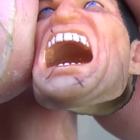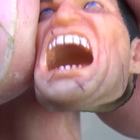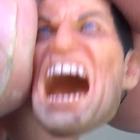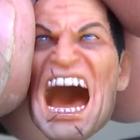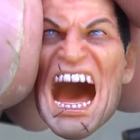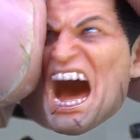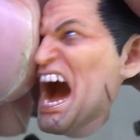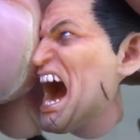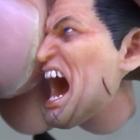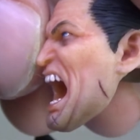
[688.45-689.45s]
because when
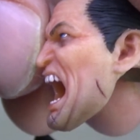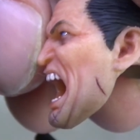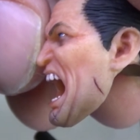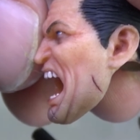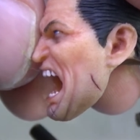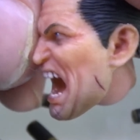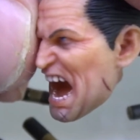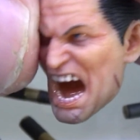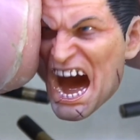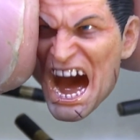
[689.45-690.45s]
you're one of
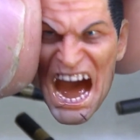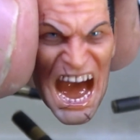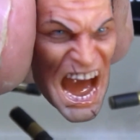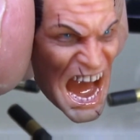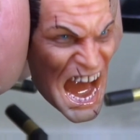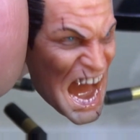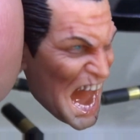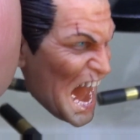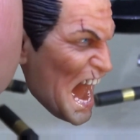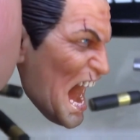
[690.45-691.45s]
the things that we
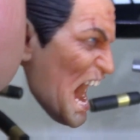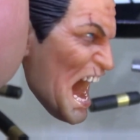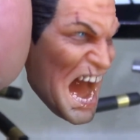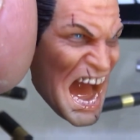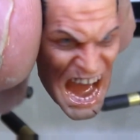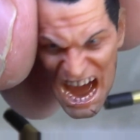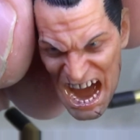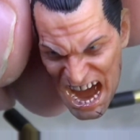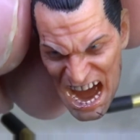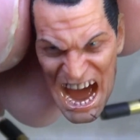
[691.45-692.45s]
like to do in
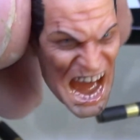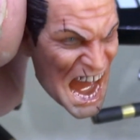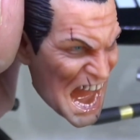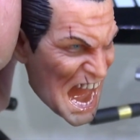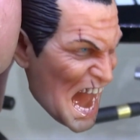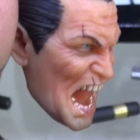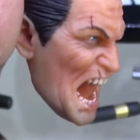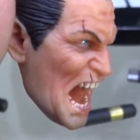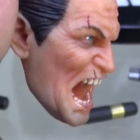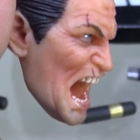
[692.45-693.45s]
this
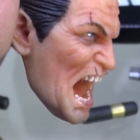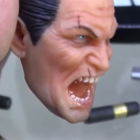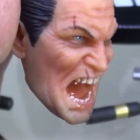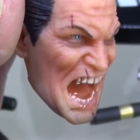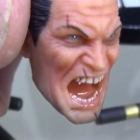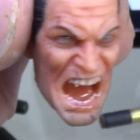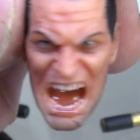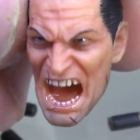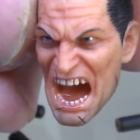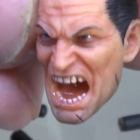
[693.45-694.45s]
community is
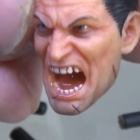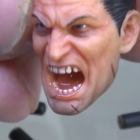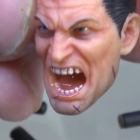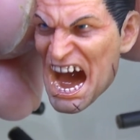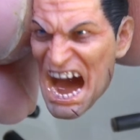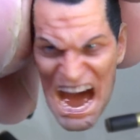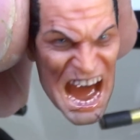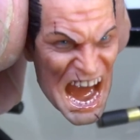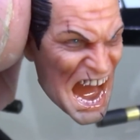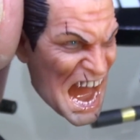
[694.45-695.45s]
repose
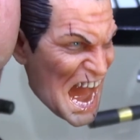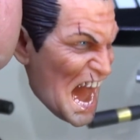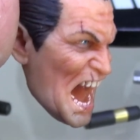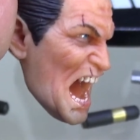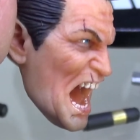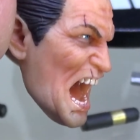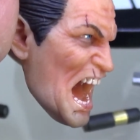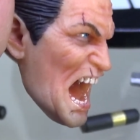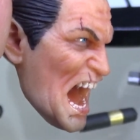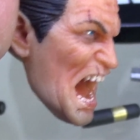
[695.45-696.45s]
and redesign our
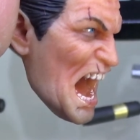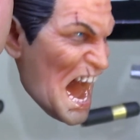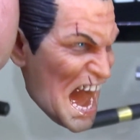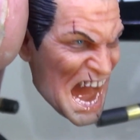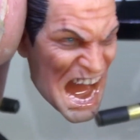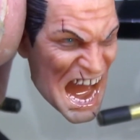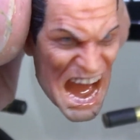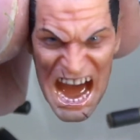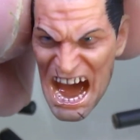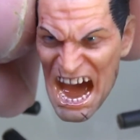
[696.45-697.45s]
figures to
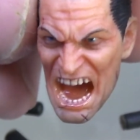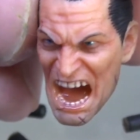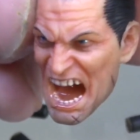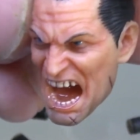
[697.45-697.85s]
refreshen them up.